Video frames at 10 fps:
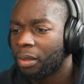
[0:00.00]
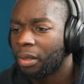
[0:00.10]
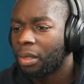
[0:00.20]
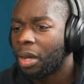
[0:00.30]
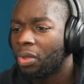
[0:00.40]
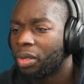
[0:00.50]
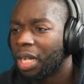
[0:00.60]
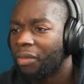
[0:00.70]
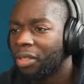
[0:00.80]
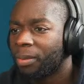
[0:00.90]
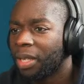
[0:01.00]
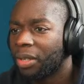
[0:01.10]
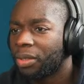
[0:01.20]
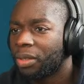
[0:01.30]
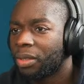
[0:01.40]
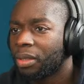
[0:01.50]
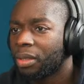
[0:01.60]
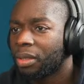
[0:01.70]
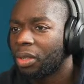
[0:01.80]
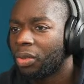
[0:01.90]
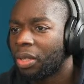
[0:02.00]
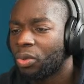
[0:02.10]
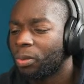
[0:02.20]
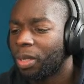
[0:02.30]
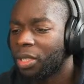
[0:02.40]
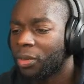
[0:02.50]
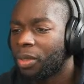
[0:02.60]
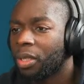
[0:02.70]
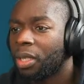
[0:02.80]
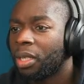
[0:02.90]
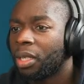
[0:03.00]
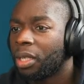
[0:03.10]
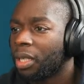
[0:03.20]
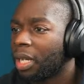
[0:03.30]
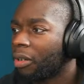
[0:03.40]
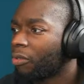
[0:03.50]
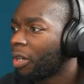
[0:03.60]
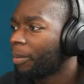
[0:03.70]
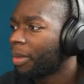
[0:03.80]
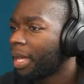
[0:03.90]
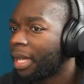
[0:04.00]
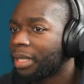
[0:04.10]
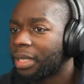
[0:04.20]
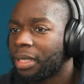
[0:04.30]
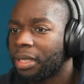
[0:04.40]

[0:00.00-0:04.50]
Oh, did I get rid of something else? No, that's one place as well. Okay, grab that.